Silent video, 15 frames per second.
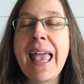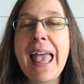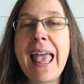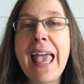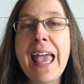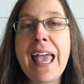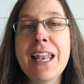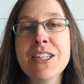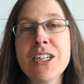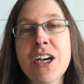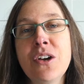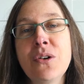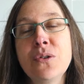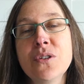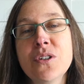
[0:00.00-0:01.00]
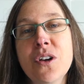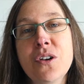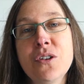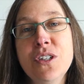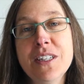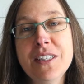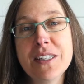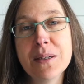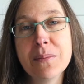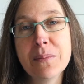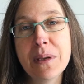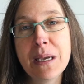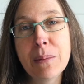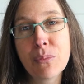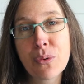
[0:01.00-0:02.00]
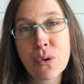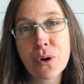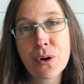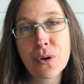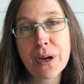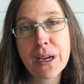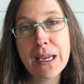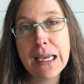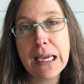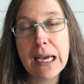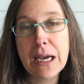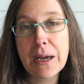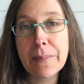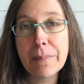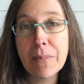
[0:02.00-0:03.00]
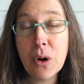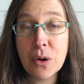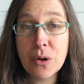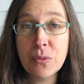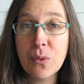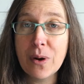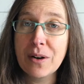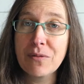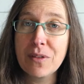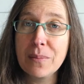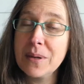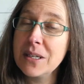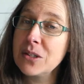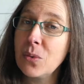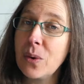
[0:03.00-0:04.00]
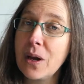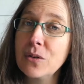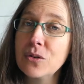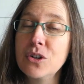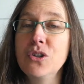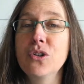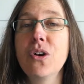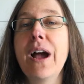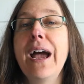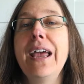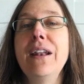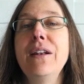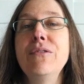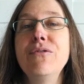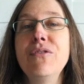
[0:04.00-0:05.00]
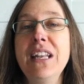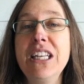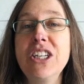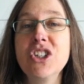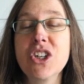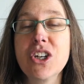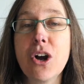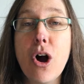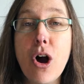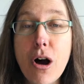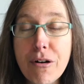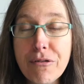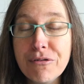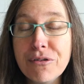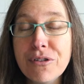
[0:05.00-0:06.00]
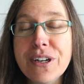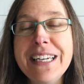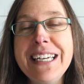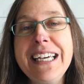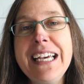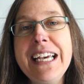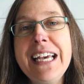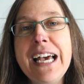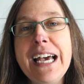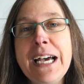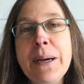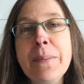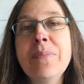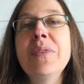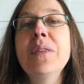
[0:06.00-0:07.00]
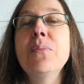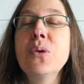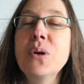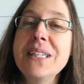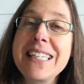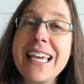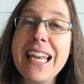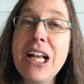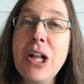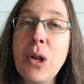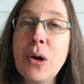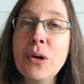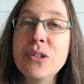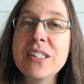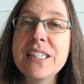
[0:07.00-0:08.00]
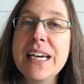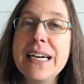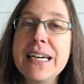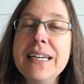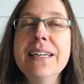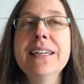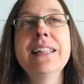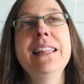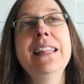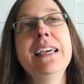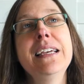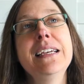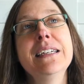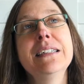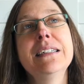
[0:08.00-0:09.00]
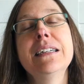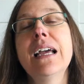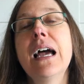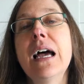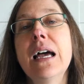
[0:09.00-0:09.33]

and I also did some embroidery on one of them as well to try and finish it off. The book is getting closer. I've